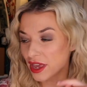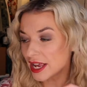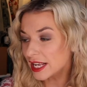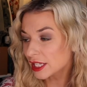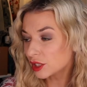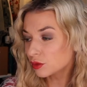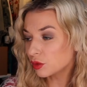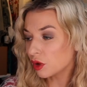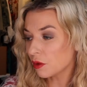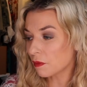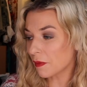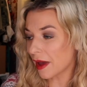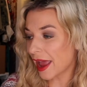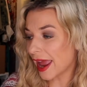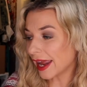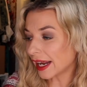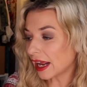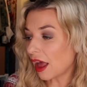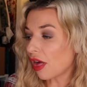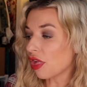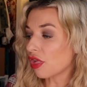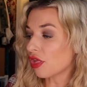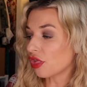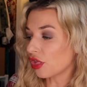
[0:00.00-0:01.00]
This will
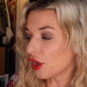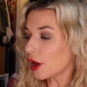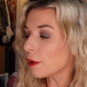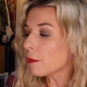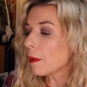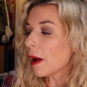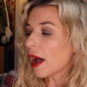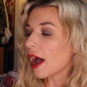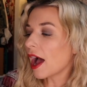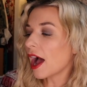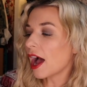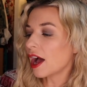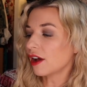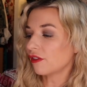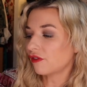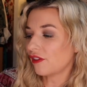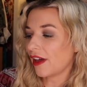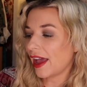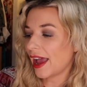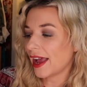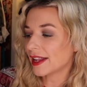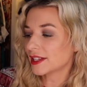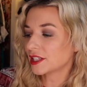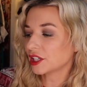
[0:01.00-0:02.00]
make the
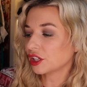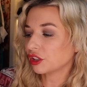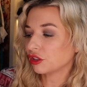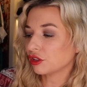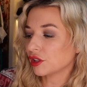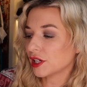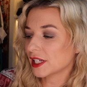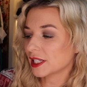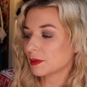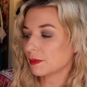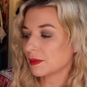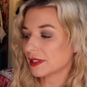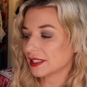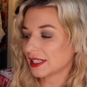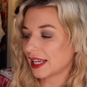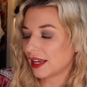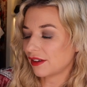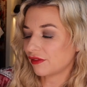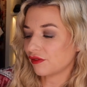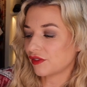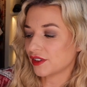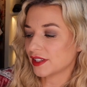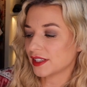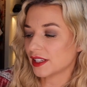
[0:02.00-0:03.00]
perfect Christmas
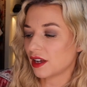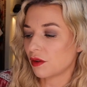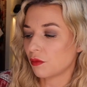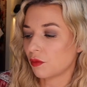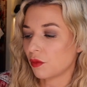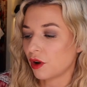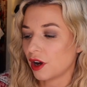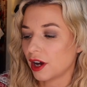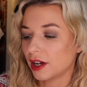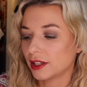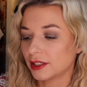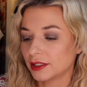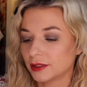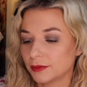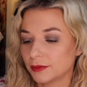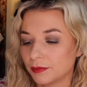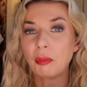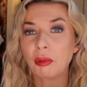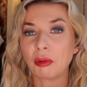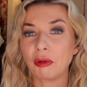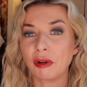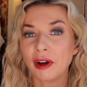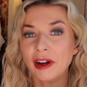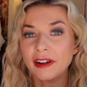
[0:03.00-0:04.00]
gift for someone.
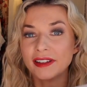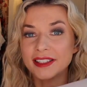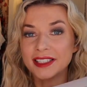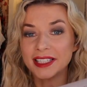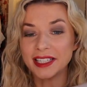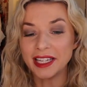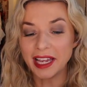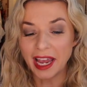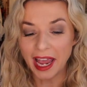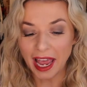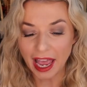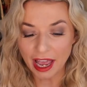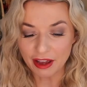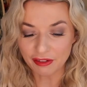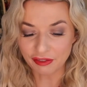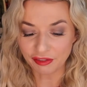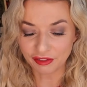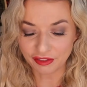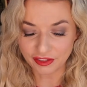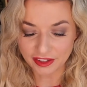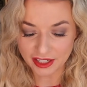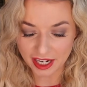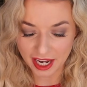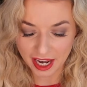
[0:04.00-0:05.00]
Pretty
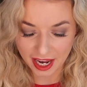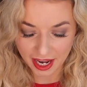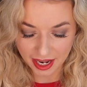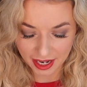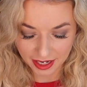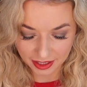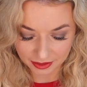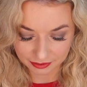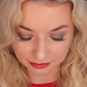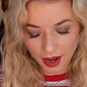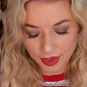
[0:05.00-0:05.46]
hefty.